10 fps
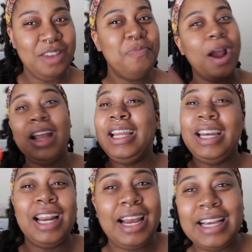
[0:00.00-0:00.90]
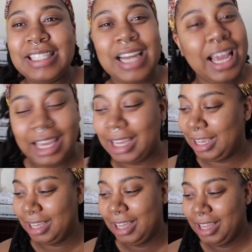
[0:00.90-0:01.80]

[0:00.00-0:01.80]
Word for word: You probably did that last night.